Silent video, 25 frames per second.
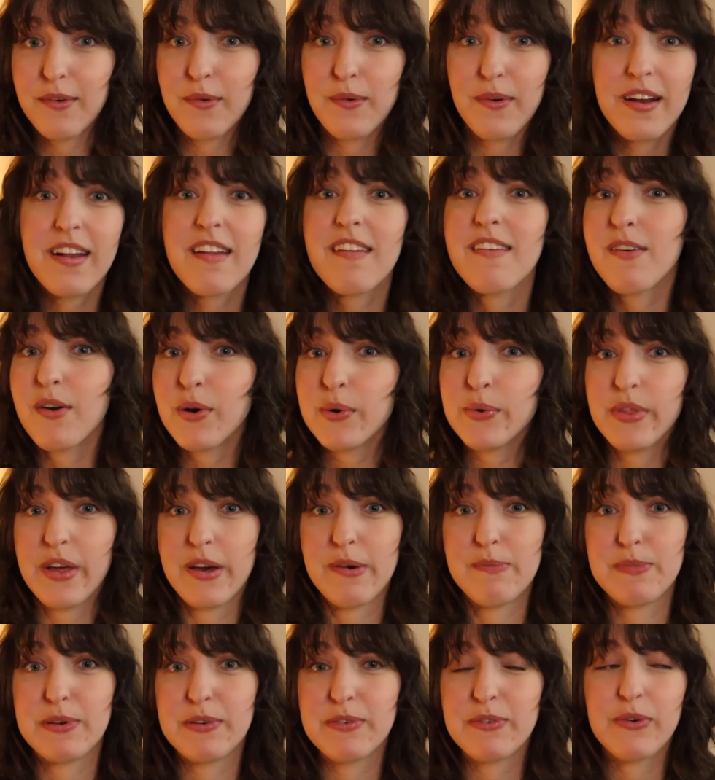want to know
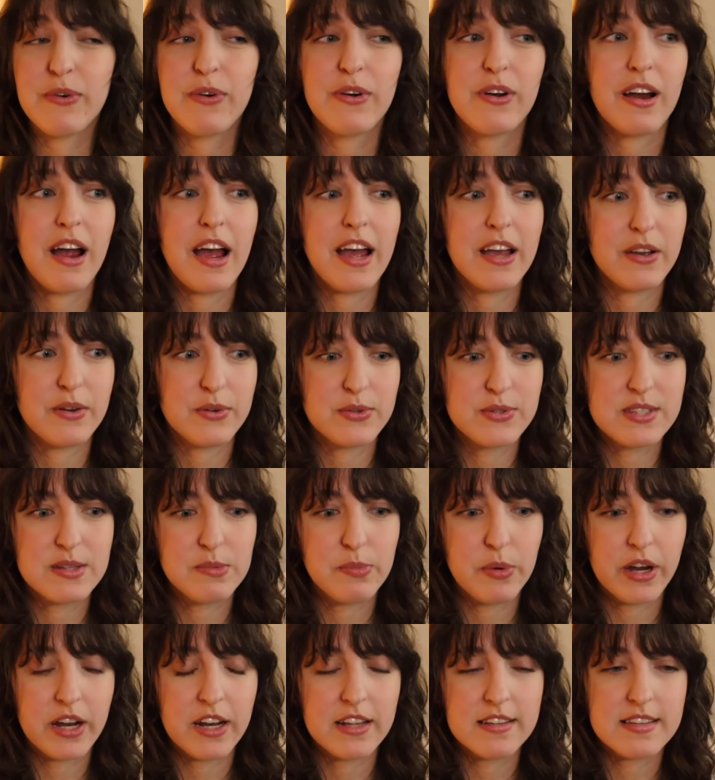them before I go see
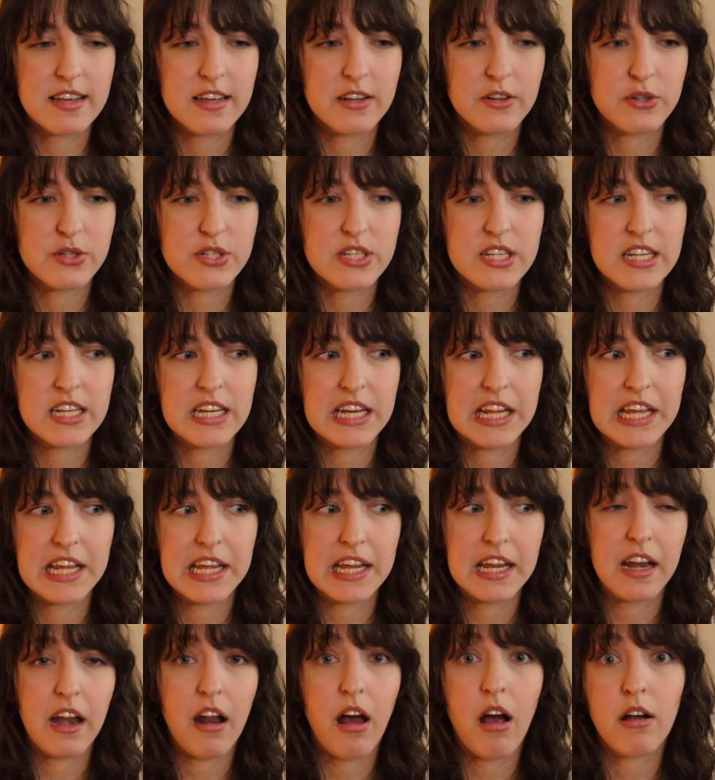Brandon Sanderson
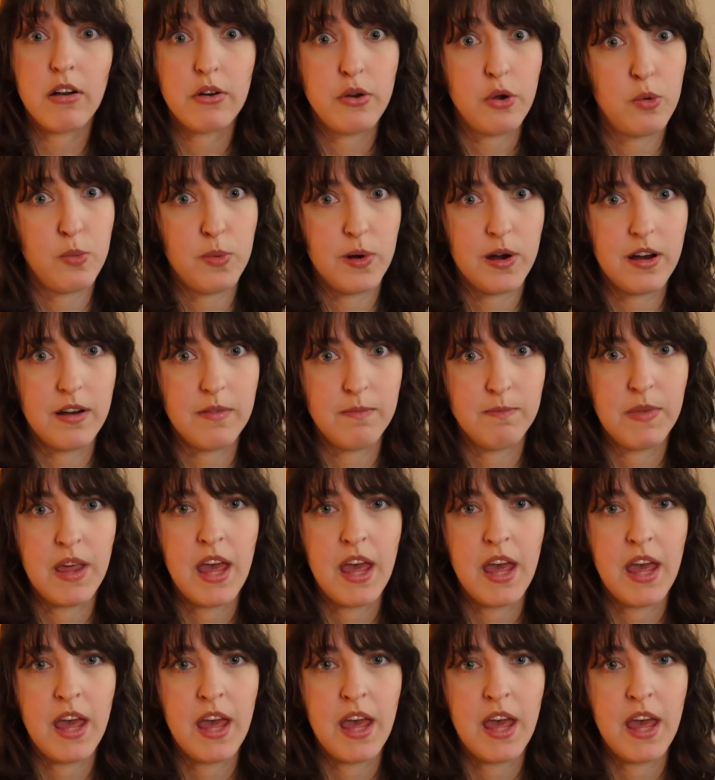in October.